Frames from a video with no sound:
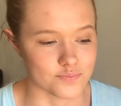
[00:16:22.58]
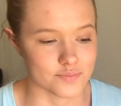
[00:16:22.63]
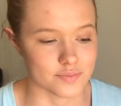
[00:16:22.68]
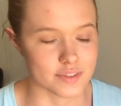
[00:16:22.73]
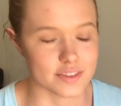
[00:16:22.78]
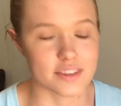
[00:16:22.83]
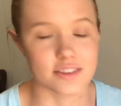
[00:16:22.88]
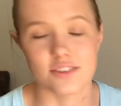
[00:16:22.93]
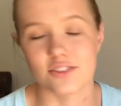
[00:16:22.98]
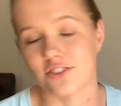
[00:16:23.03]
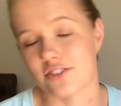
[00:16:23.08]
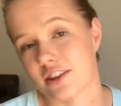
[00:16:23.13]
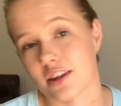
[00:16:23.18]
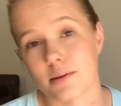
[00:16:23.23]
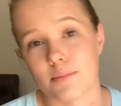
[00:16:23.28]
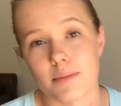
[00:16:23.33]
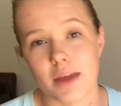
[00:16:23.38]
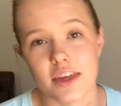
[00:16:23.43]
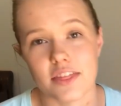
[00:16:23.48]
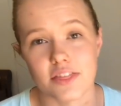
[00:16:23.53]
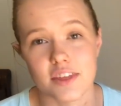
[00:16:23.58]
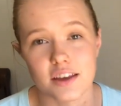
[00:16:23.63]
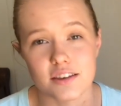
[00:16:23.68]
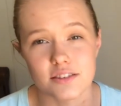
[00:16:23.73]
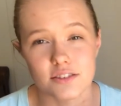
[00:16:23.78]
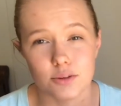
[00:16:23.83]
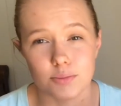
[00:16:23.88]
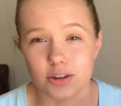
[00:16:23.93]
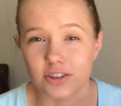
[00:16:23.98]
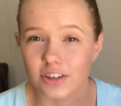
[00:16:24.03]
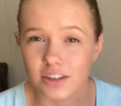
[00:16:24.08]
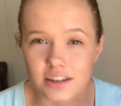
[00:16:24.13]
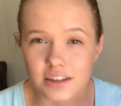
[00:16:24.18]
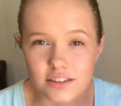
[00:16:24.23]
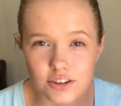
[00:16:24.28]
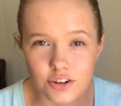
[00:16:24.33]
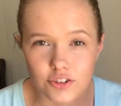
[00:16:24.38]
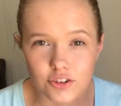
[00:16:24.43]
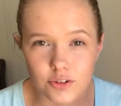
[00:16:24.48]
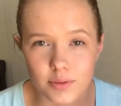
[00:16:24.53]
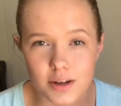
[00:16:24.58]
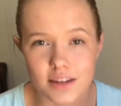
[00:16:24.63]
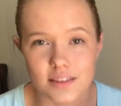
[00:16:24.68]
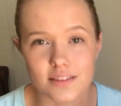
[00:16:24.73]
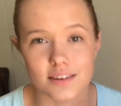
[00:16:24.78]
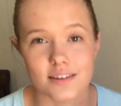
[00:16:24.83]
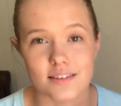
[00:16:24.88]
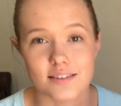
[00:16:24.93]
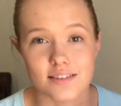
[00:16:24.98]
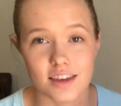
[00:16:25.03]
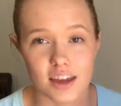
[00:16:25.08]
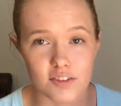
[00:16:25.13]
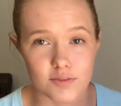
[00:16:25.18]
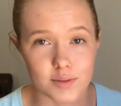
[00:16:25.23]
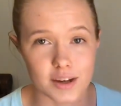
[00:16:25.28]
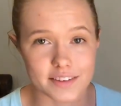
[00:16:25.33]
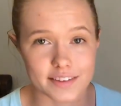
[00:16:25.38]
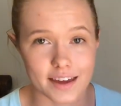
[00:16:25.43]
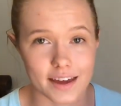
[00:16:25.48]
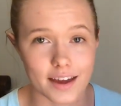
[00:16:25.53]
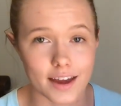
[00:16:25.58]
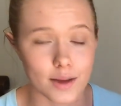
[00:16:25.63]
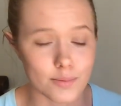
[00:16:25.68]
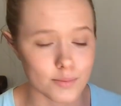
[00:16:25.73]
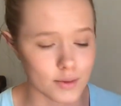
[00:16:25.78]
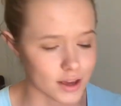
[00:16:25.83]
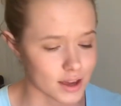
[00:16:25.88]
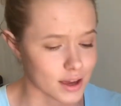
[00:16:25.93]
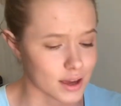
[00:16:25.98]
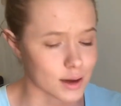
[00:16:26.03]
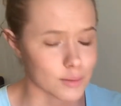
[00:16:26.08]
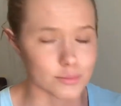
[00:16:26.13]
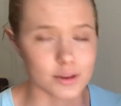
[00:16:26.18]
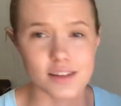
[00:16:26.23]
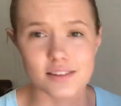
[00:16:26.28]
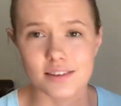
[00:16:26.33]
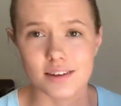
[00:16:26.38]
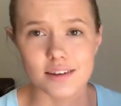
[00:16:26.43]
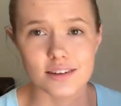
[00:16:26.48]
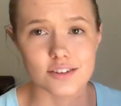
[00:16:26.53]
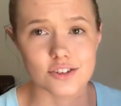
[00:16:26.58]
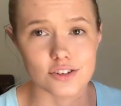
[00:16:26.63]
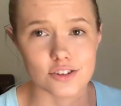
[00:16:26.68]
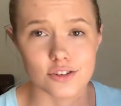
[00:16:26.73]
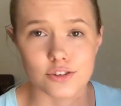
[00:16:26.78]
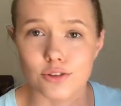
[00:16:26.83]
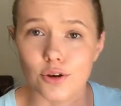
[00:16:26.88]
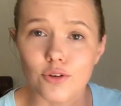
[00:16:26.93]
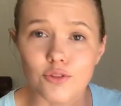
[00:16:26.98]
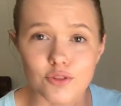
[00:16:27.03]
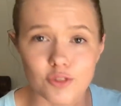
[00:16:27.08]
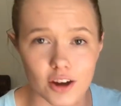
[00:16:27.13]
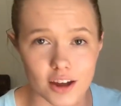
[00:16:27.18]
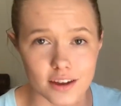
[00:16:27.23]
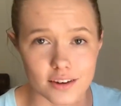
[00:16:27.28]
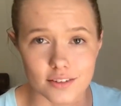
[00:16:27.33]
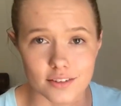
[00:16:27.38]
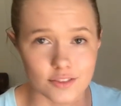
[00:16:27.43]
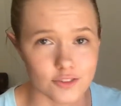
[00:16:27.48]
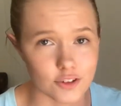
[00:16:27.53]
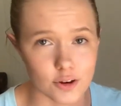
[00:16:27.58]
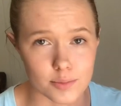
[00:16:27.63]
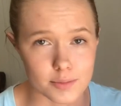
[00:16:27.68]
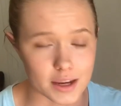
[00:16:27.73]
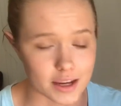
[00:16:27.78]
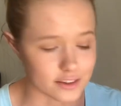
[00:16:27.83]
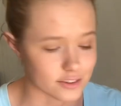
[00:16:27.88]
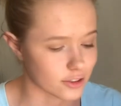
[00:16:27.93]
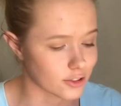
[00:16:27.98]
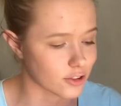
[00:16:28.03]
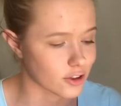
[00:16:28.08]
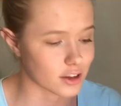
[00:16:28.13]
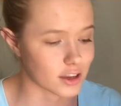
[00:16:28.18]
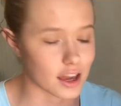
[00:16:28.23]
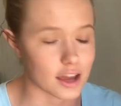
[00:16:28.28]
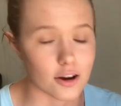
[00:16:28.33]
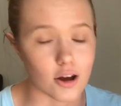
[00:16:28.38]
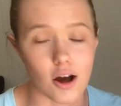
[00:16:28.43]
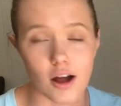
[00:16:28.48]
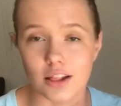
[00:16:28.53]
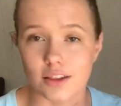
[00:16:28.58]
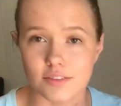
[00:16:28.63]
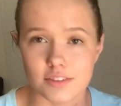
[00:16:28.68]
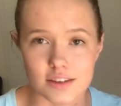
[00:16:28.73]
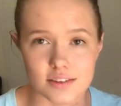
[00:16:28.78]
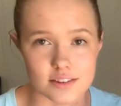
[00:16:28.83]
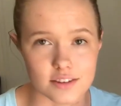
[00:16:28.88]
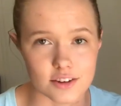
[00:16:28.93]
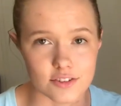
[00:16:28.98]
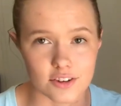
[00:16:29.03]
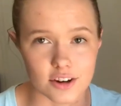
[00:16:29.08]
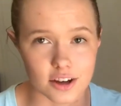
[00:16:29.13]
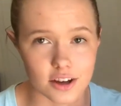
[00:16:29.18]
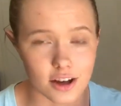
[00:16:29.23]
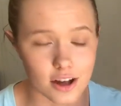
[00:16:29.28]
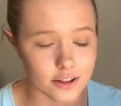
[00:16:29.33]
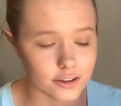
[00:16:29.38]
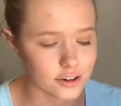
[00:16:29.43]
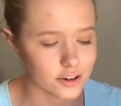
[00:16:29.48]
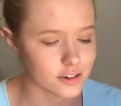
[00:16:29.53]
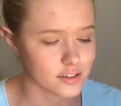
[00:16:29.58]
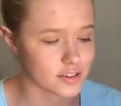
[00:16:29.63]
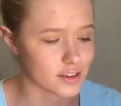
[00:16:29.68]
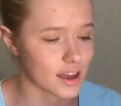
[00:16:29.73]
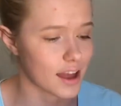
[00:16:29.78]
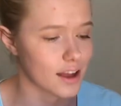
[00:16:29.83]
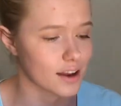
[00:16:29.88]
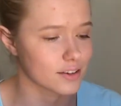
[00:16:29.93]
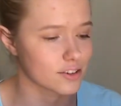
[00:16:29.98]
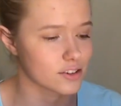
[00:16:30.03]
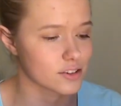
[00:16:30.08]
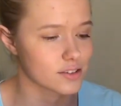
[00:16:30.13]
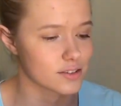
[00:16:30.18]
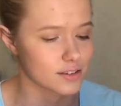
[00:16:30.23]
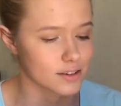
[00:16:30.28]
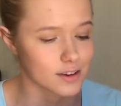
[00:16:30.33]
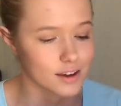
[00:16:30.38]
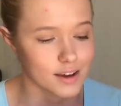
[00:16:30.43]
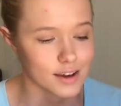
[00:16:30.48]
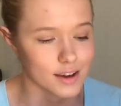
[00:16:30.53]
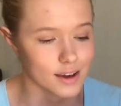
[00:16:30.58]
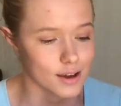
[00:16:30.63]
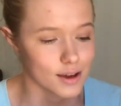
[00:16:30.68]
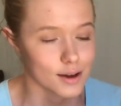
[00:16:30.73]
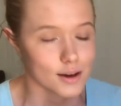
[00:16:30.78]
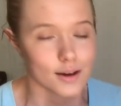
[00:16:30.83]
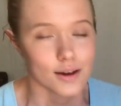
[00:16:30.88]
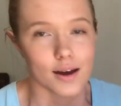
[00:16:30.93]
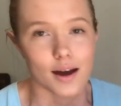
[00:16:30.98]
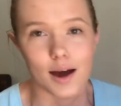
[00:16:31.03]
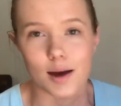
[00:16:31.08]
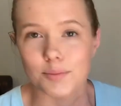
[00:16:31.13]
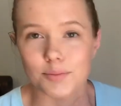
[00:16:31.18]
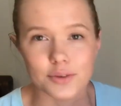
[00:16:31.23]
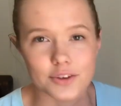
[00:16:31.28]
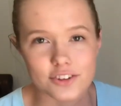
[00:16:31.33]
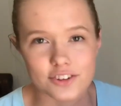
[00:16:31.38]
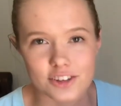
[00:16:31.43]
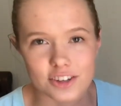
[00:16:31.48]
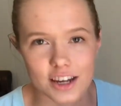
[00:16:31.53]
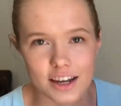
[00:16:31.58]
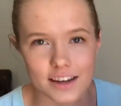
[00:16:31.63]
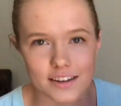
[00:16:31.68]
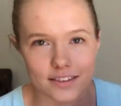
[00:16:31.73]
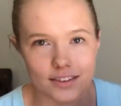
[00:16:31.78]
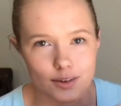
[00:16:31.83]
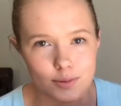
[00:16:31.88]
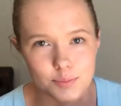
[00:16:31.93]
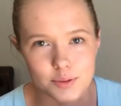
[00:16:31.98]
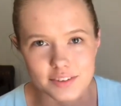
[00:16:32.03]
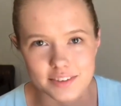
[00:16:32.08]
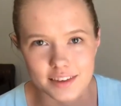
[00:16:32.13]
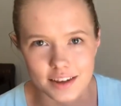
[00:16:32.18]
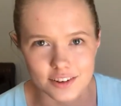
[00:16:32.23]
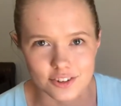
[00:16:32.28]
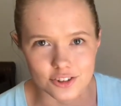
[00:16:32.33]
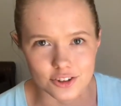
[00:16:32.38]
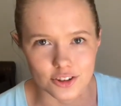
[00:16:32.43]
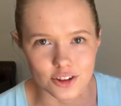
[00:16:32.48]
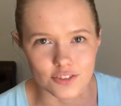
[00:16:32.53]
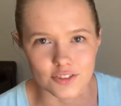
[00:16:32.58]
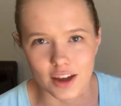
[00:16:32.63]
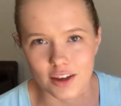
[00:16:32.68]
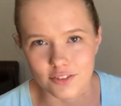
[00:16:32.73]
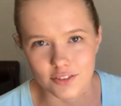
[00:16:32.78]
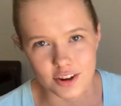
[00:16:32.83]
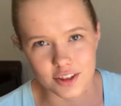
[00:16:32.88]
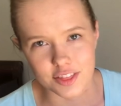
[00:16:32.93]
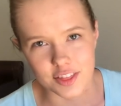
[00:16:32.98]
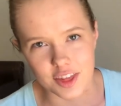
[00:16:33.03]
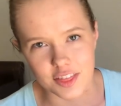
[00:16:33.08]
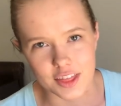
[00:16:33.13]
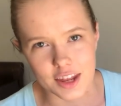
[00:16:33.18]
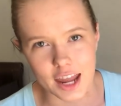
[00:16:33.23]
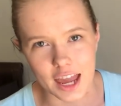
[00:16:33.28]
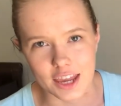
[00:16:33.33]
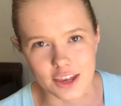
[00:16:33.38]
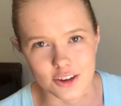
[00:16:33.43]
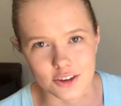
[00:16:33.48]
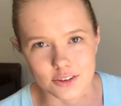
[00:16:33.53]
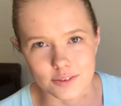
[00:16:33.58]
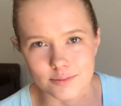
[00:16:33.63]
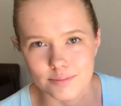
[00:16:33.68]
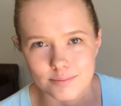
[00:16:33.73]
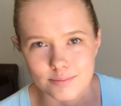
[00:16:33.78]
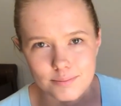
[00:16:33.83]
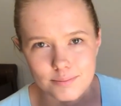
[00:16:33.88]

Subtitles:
is just going to make things so much easier for me. It's going to save me time. Plus, it is just so fun for me to look at all of these different colors and just appreciate the potential of everything that I could